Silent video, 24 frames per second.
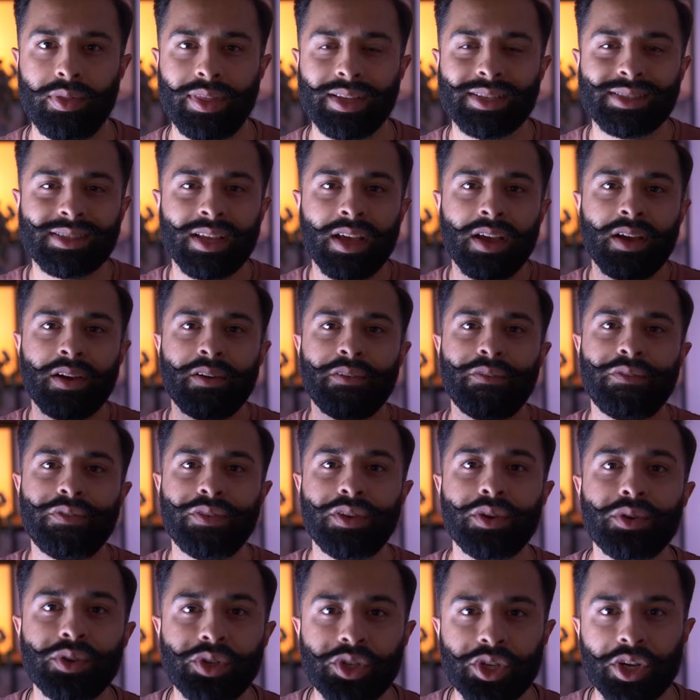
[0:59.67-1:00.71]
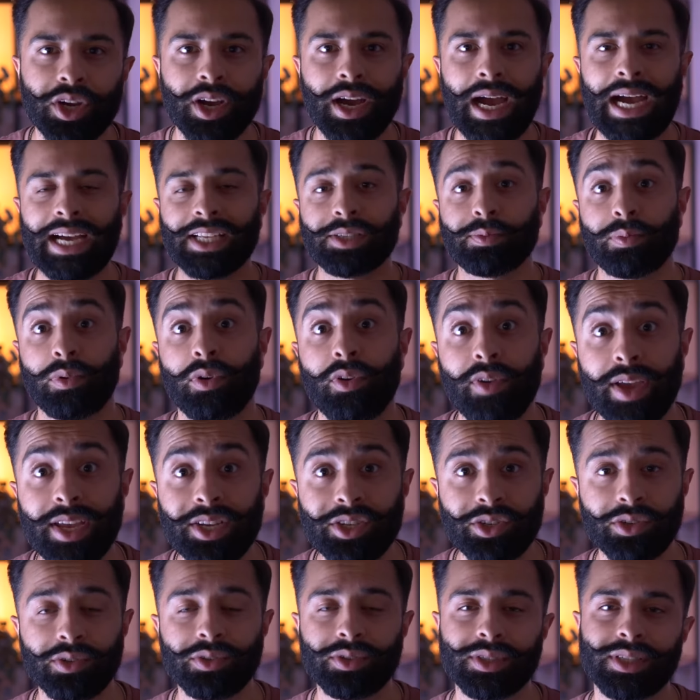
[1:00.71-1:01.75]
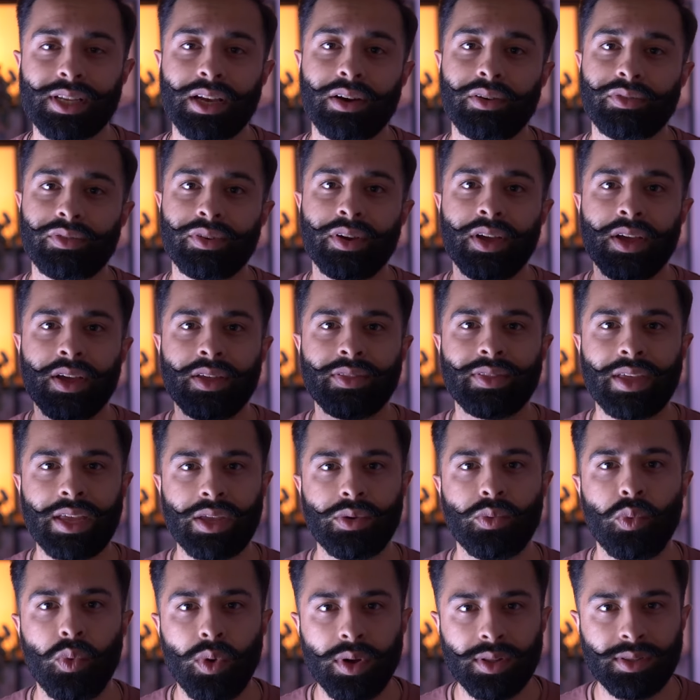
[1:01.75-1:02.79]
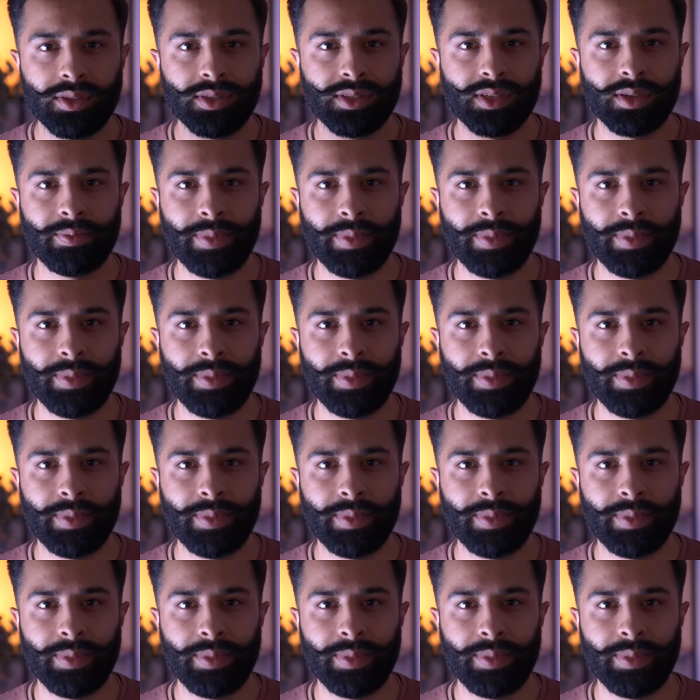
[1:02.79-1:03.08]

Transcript: this future aspirational self that you want to